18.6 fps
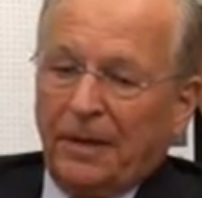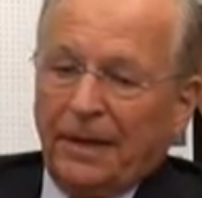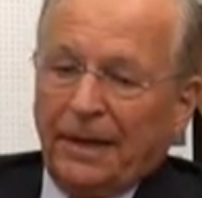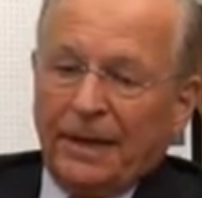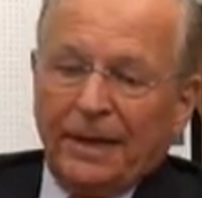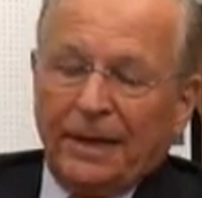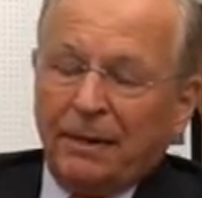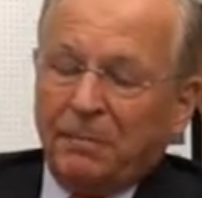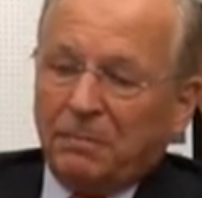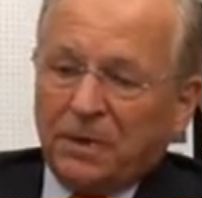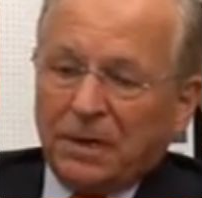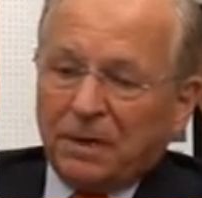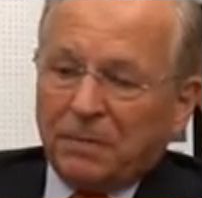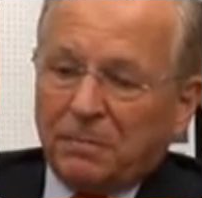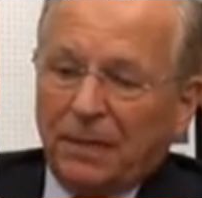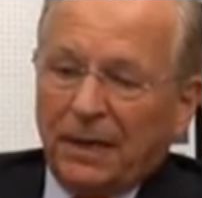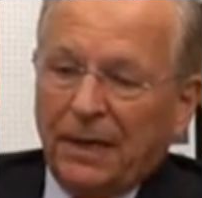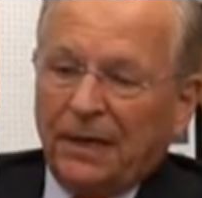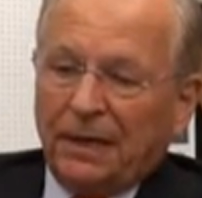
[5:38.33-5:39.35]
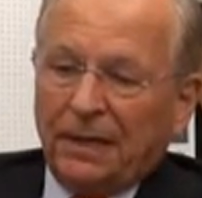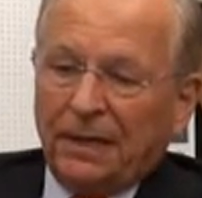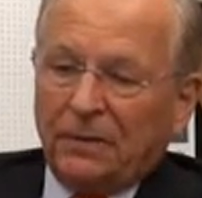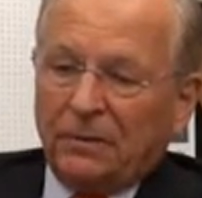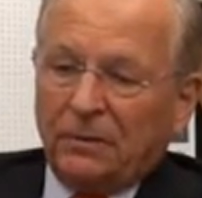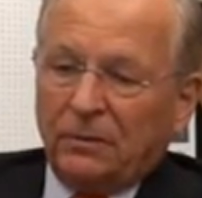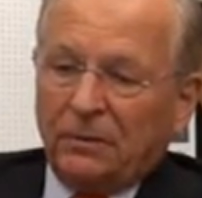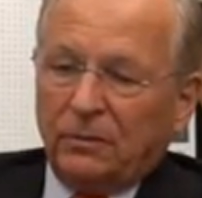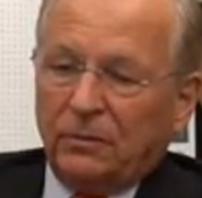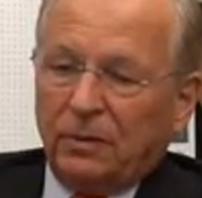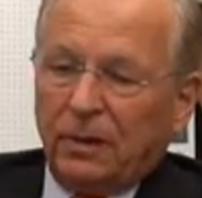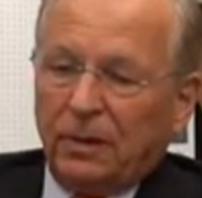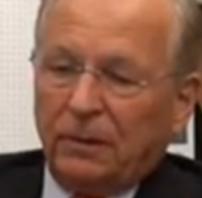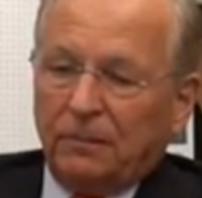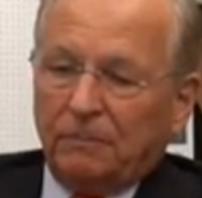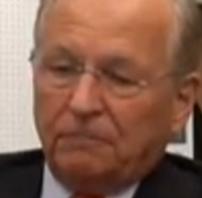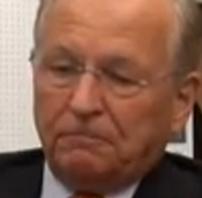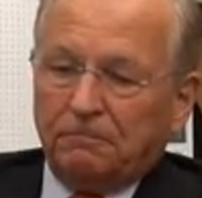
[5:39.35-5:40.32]
I kept explaining
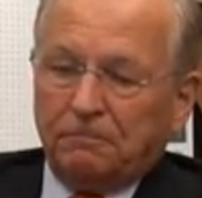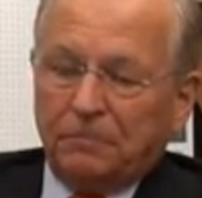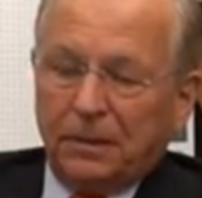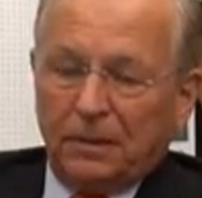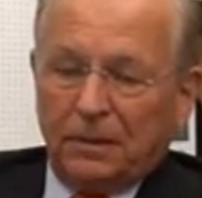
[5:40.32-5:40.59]
to